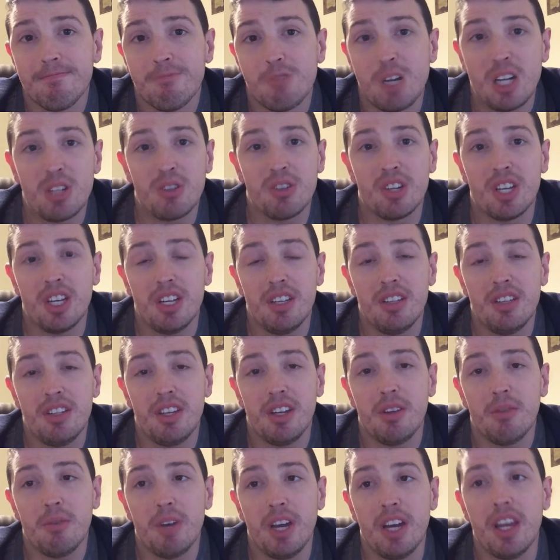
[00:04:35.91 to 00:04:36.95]
Watch kids
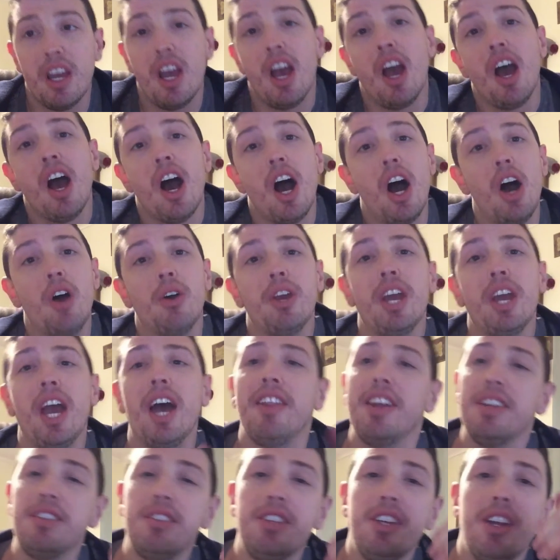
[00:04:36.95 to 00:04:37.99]
anyway. Oh yeah,
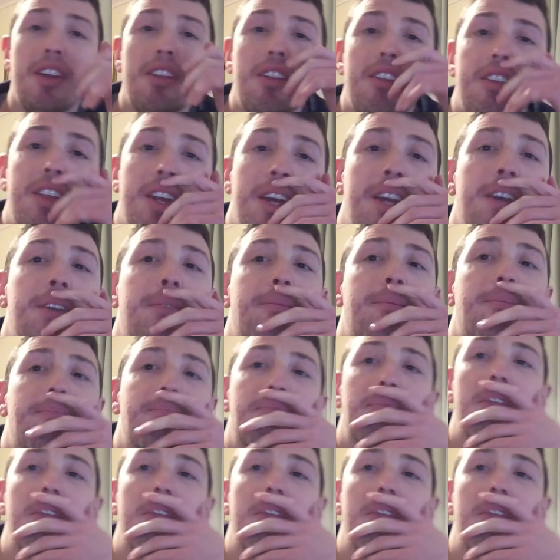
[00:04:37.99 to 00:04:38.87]
that's the other thing.